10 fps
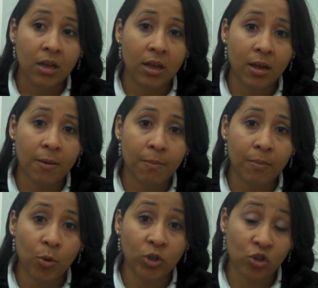um,
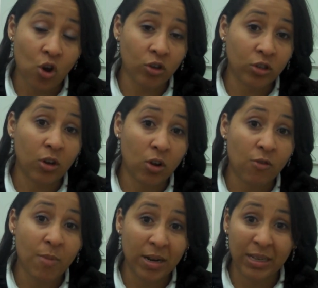which costs a lot
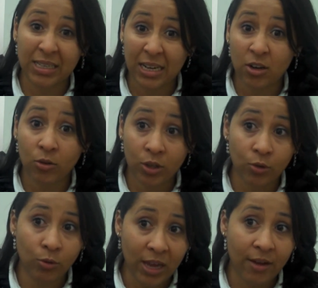of money because I know
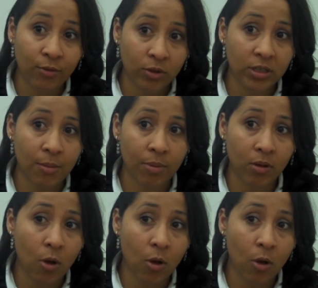the UK, for example,